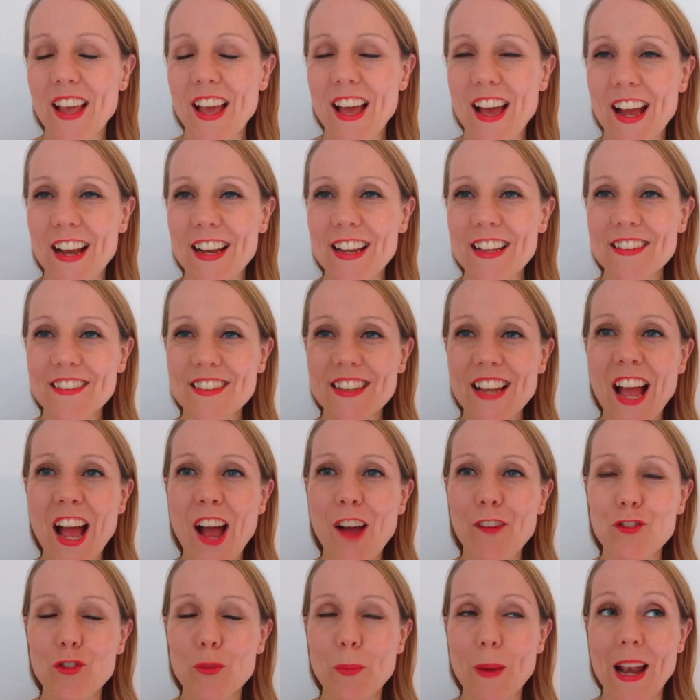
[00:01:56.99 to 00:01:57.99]
And it doesn't
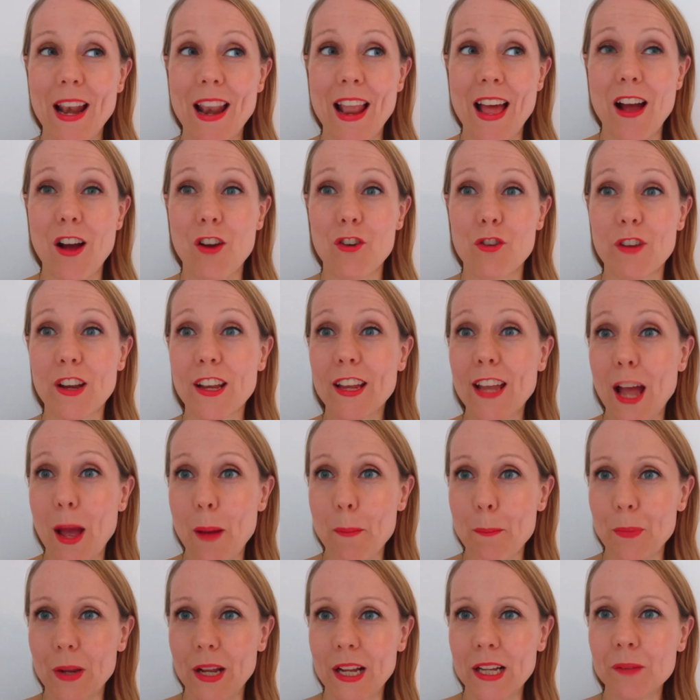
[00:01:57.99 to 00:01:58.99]
have to be louder, it
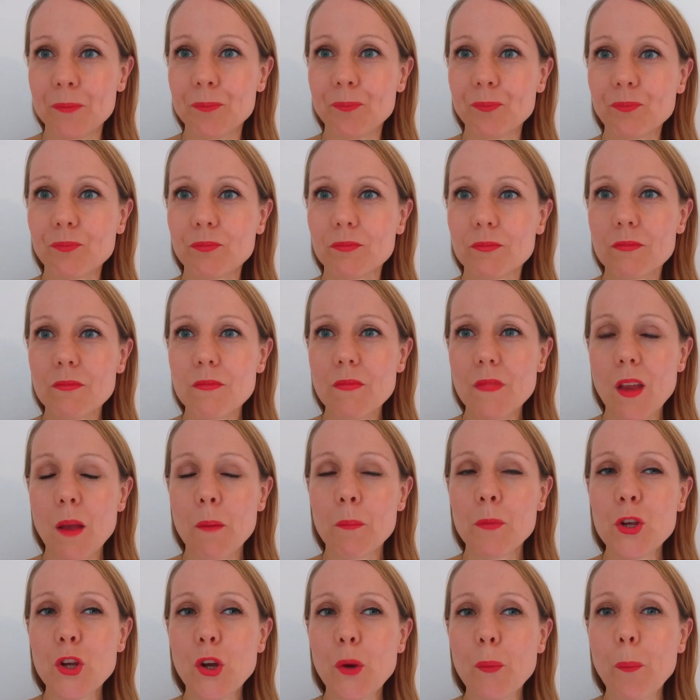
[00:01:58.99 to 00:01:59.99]
can be.
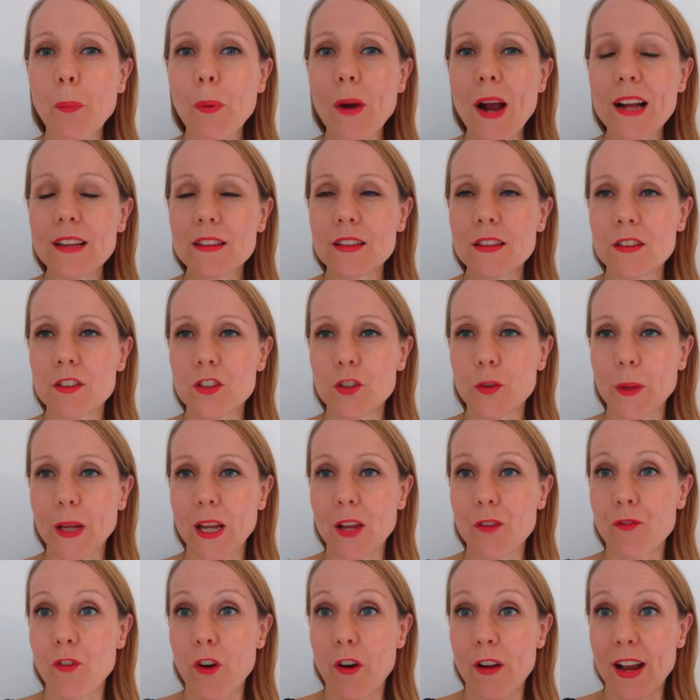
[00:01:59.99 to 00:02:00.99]
You can practice doing
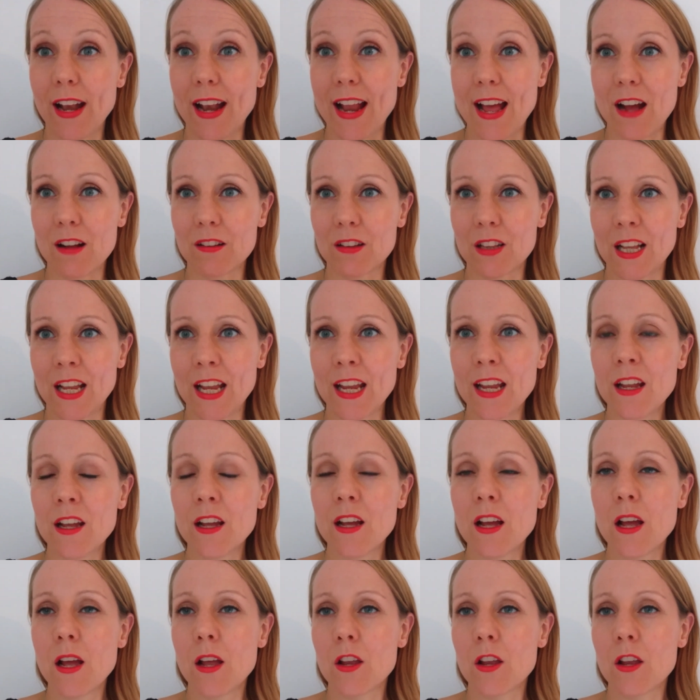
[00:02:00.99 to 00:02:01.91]
it very loudly.